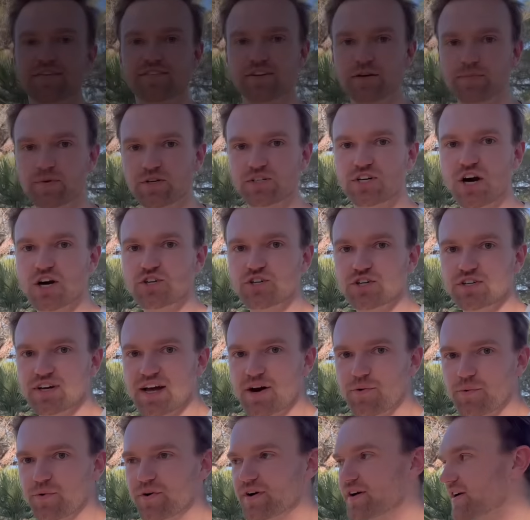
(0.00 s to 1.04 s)
the supercharger
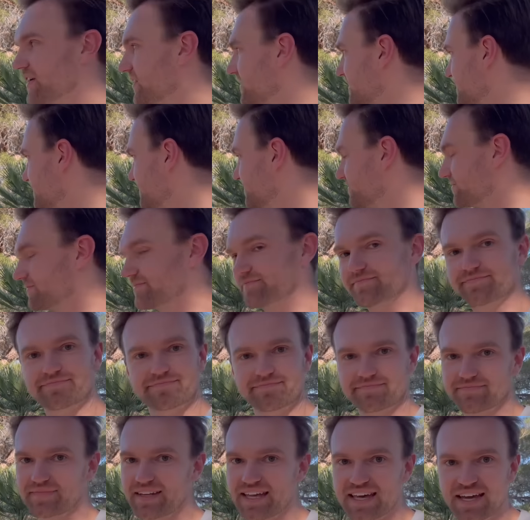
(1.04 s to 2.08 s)
network,
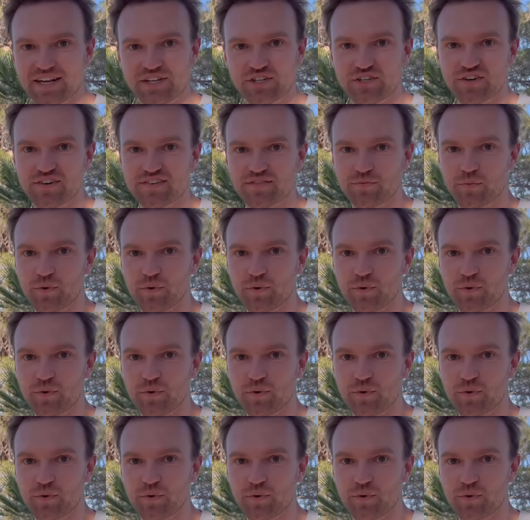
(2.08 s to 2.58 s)
it just